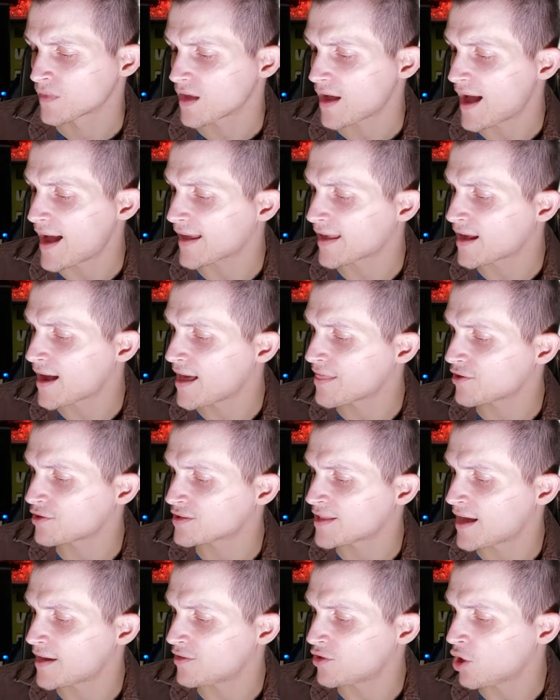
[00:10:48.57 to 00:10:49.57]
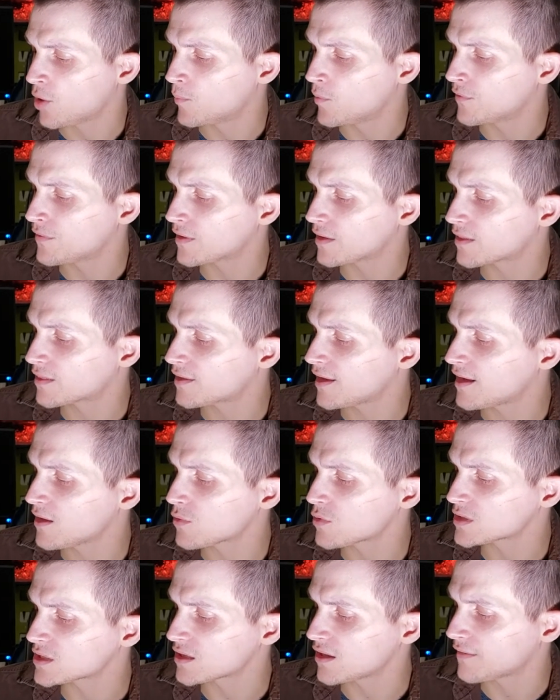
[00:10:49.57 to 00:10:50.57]
I gathered that no moving thing
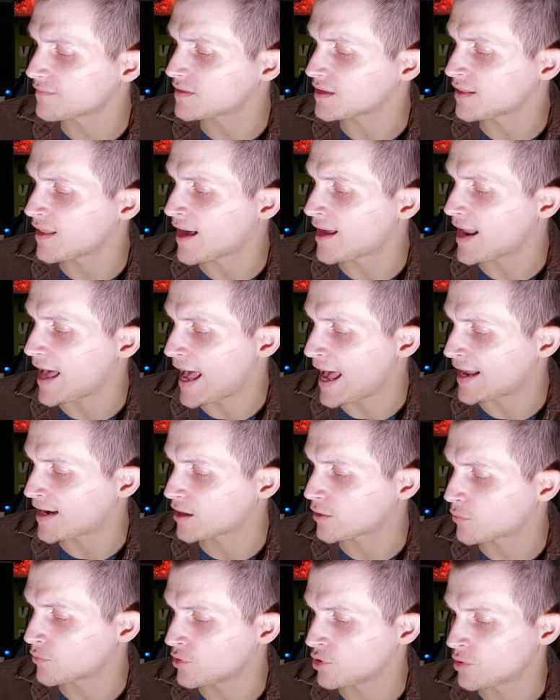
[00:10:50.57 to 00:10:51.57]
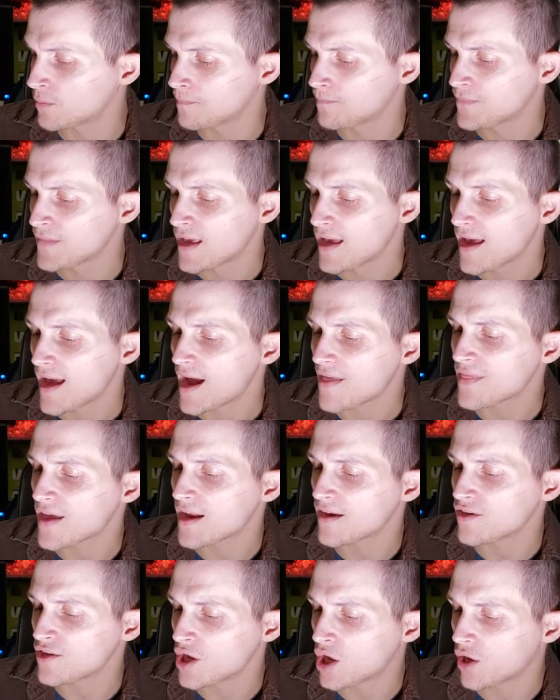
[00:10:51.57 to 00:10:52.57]
was left in that attic room,
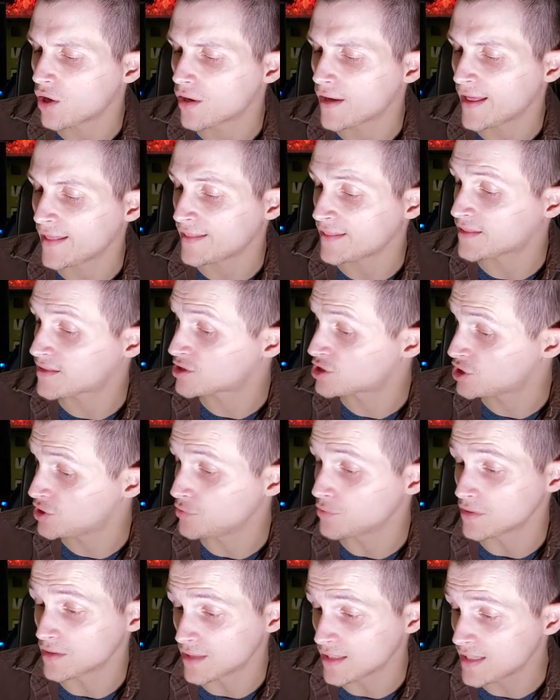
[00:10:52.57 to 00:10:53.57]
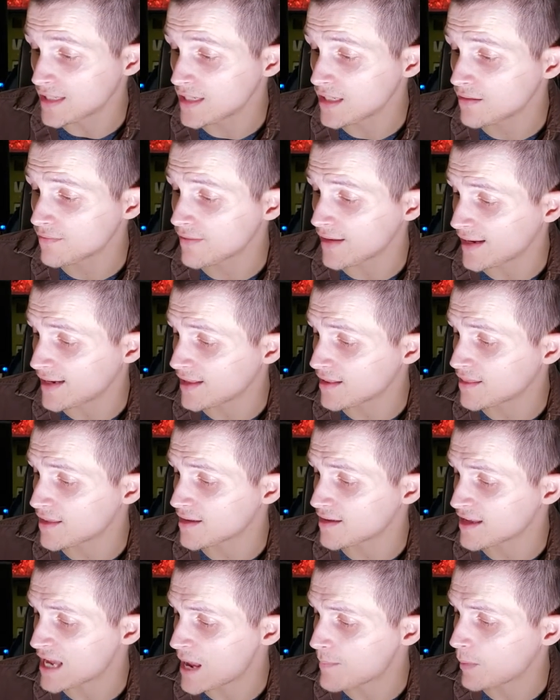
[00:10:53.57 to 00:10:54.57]
and to leave
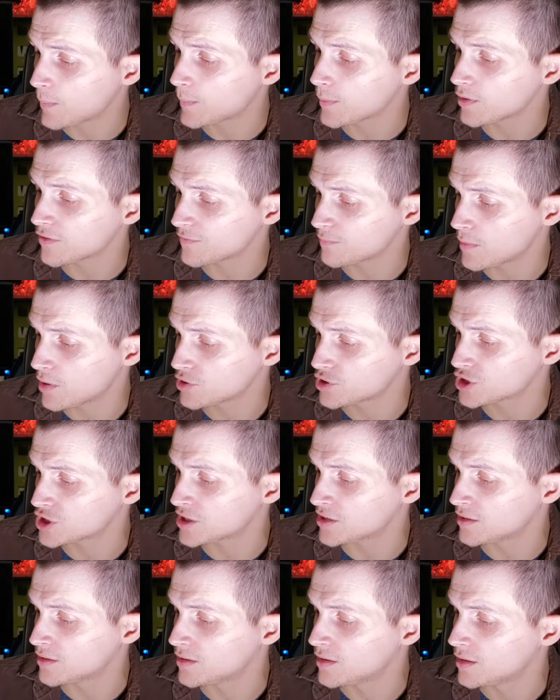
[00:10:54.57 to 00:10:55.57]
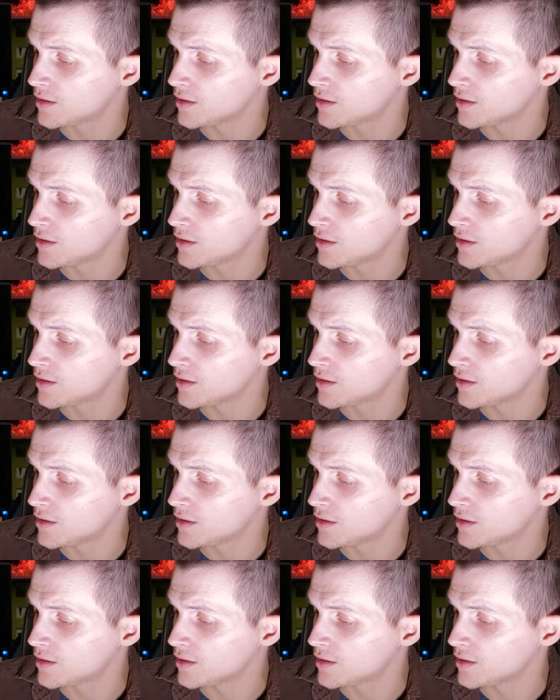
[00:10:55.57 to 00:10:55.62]
anything capable of motion,